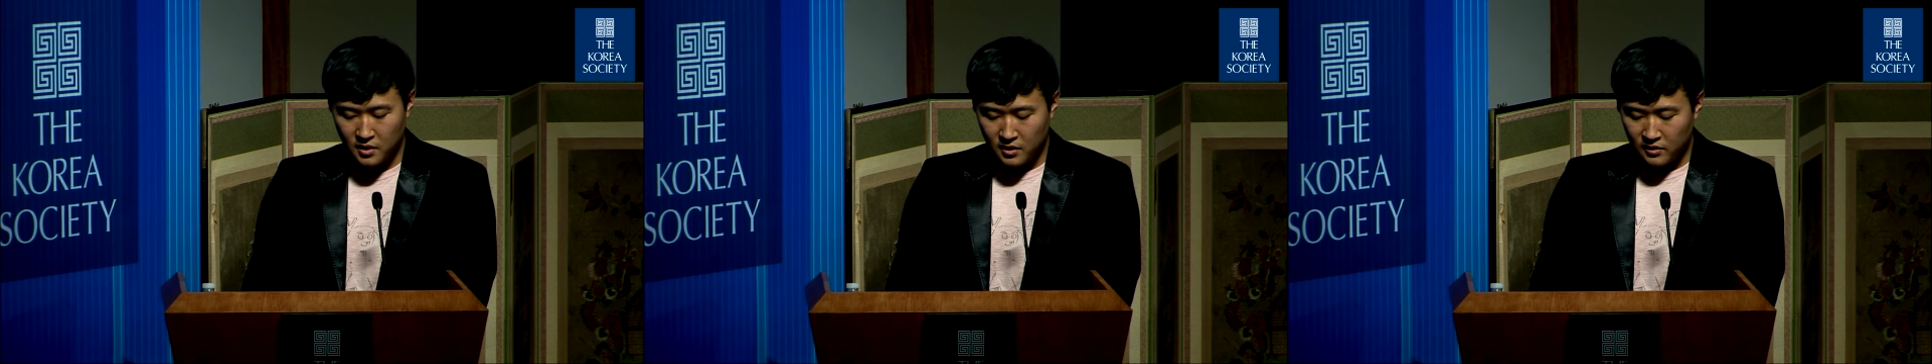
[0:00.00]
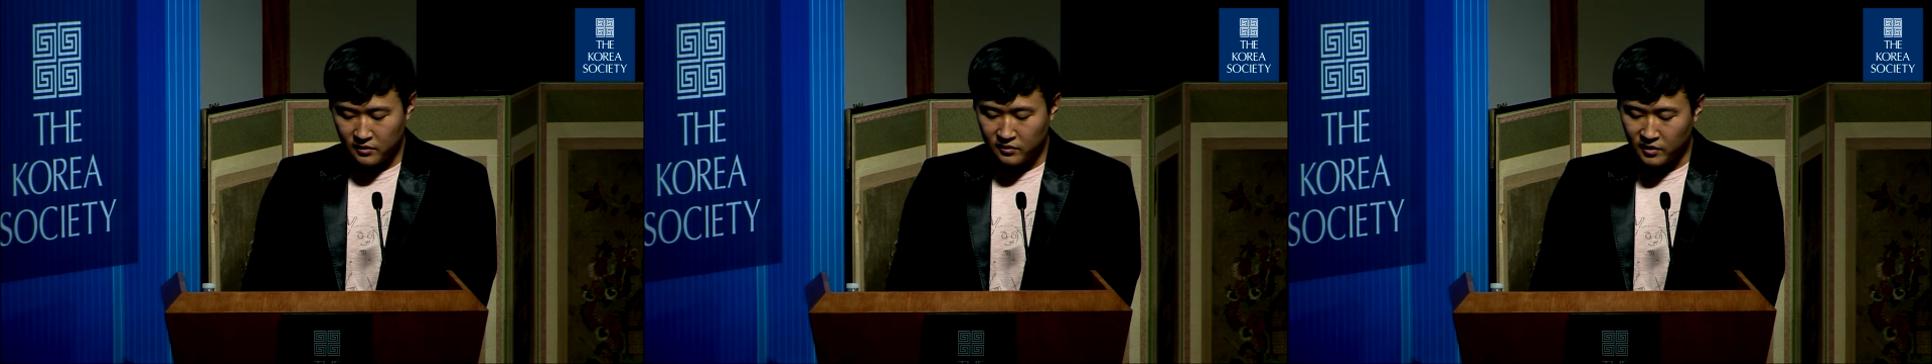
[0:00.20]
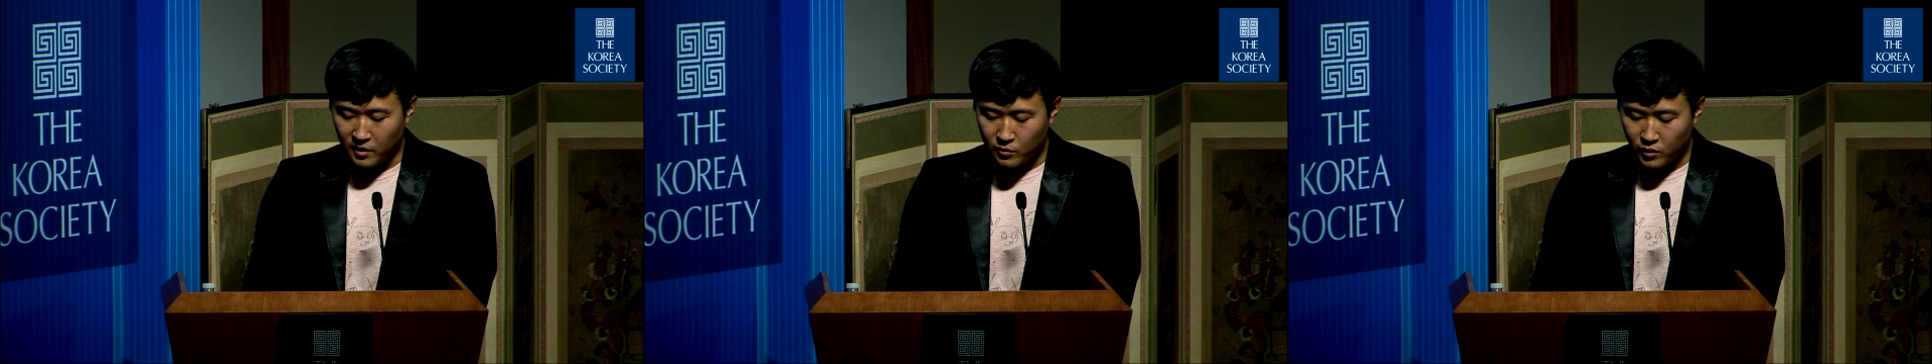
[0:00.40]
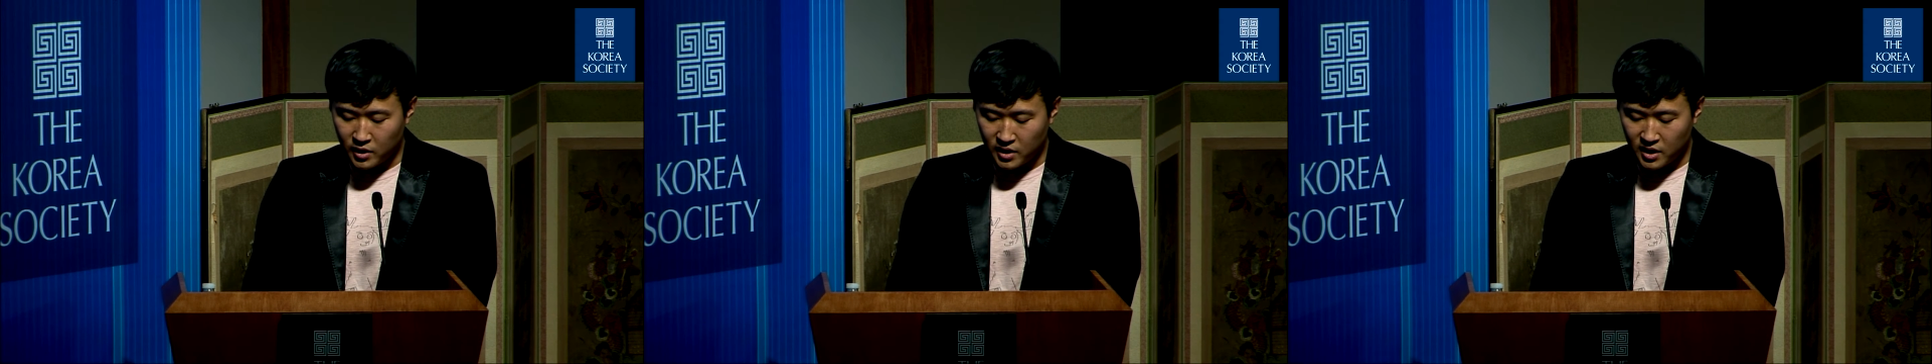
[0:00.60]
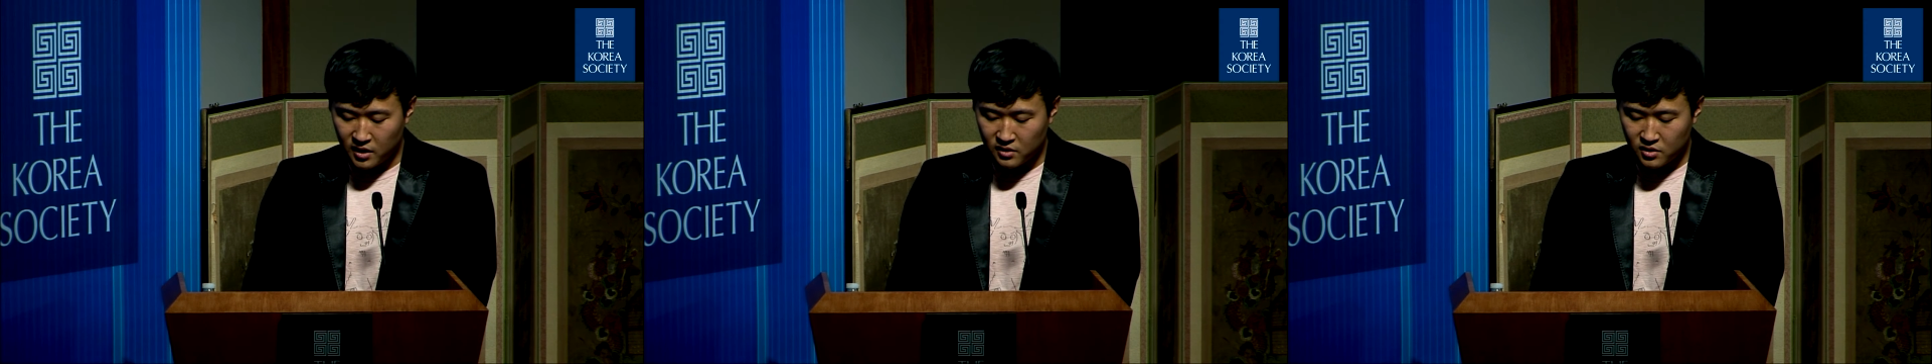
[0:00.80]
someone
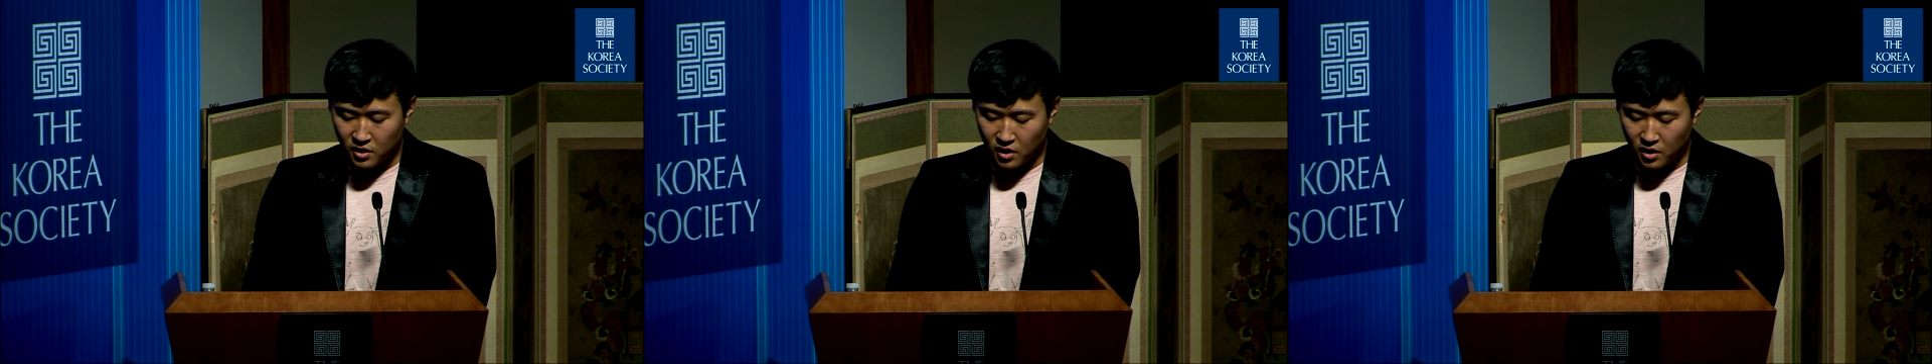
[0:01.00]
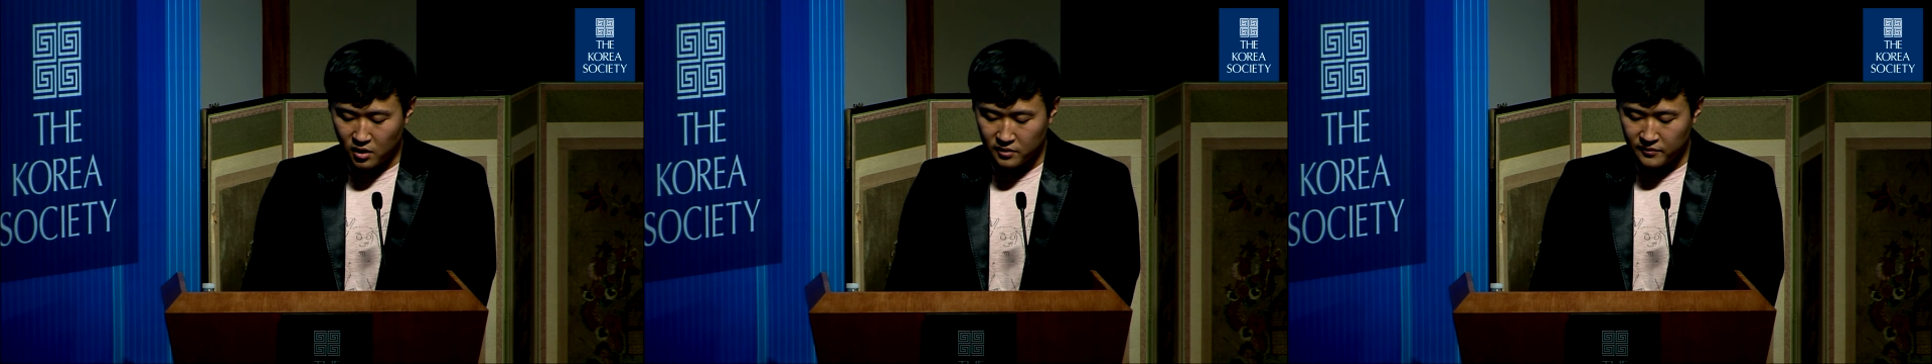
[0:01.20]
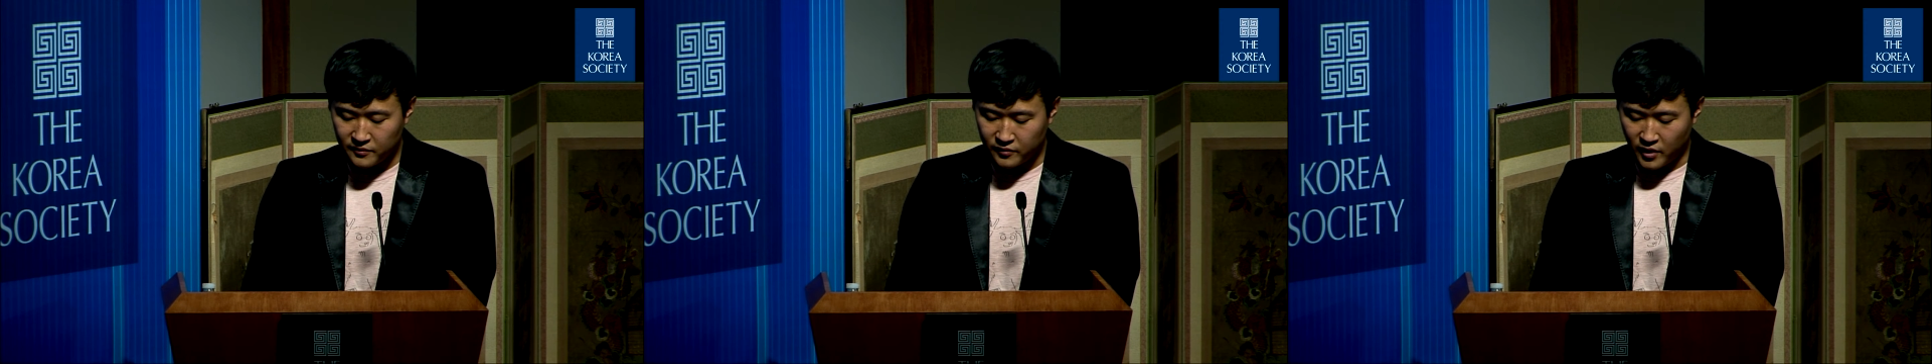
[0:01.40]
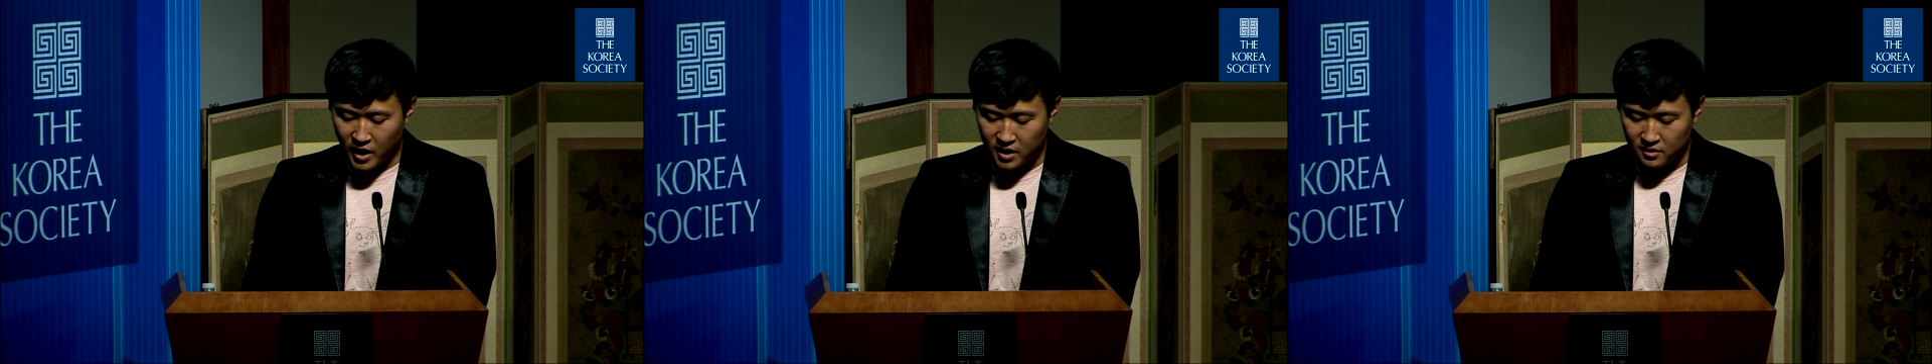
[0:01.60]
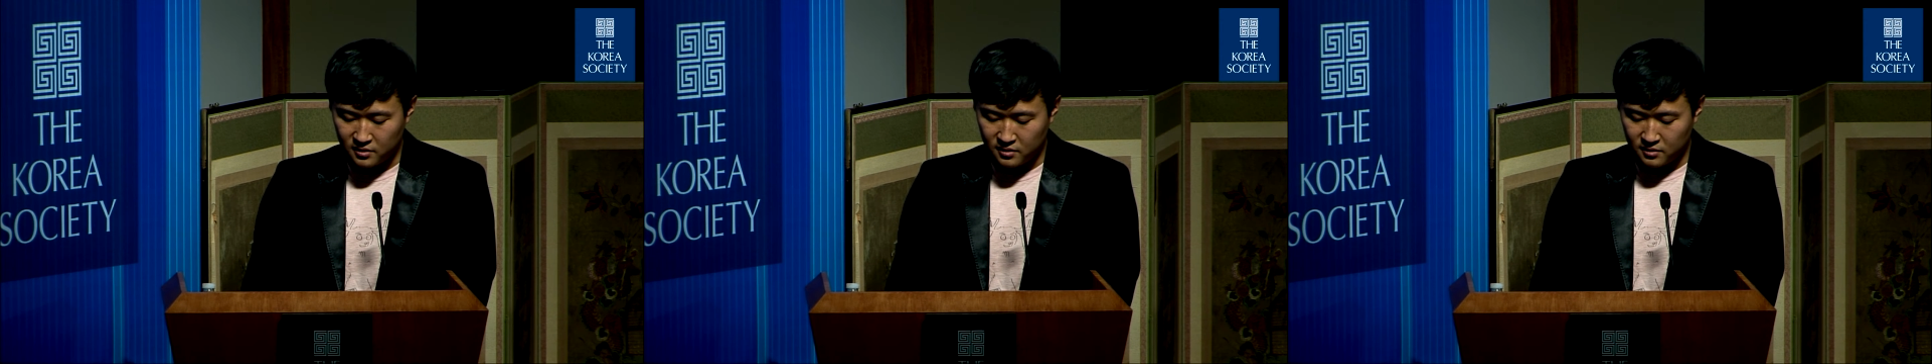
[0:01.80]
he had called
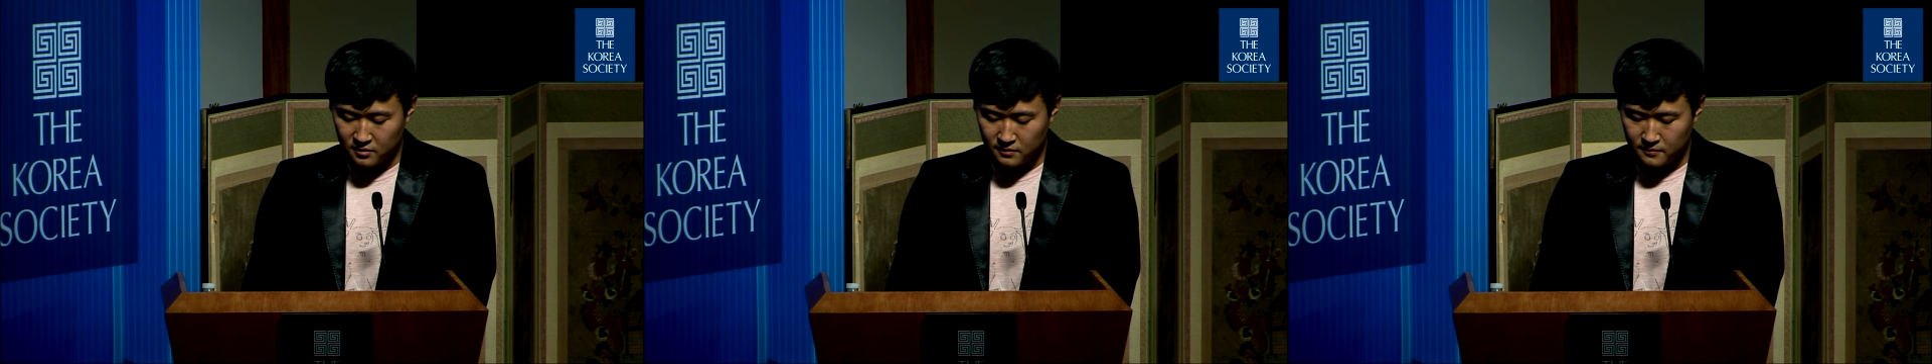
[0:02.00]
friend.